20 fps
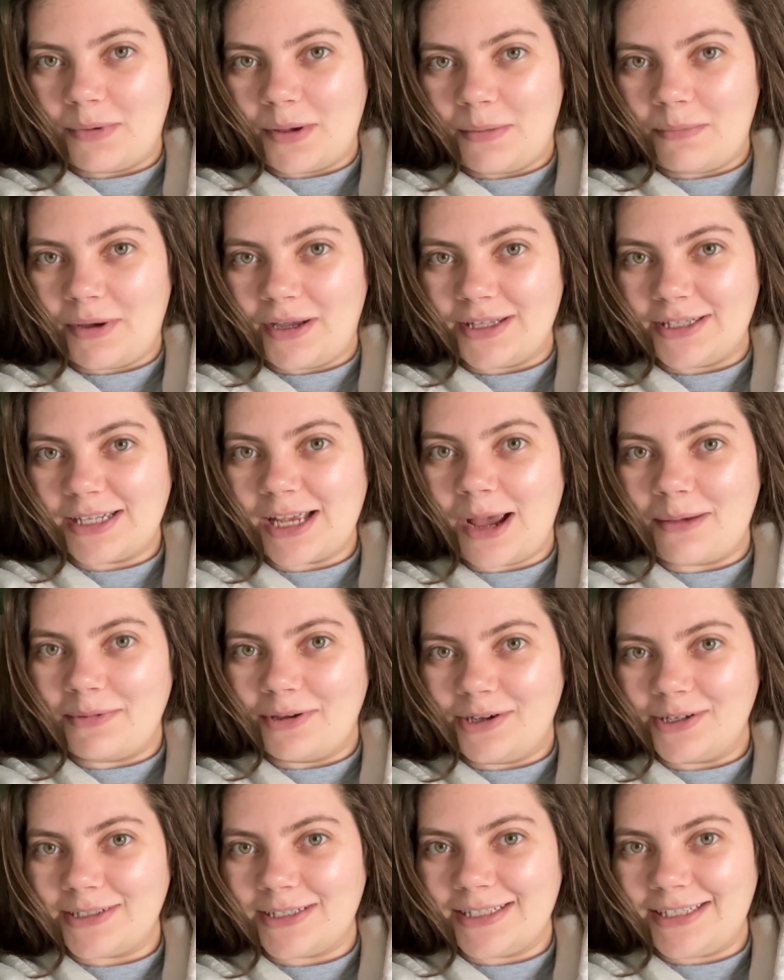but by the time
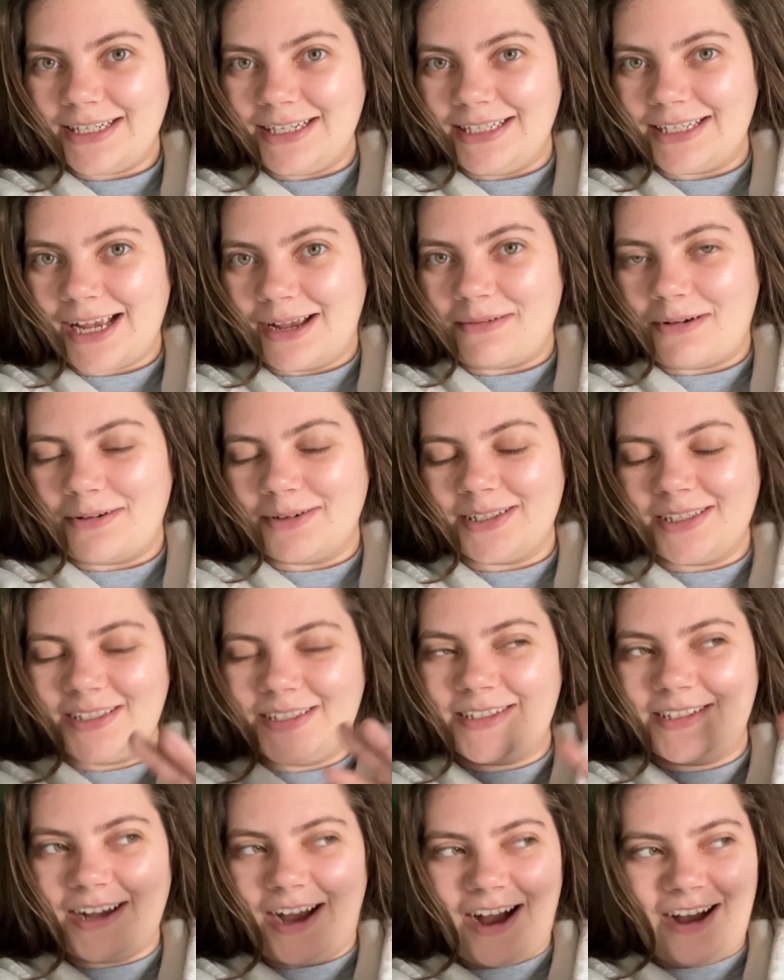it got to tea time I was
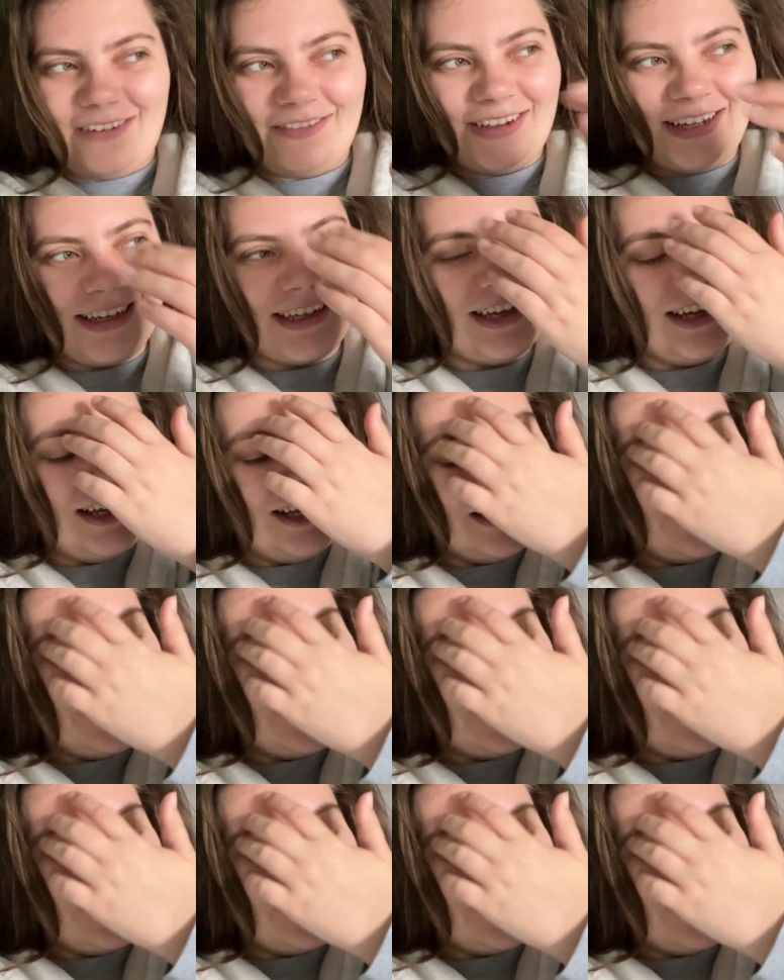starving.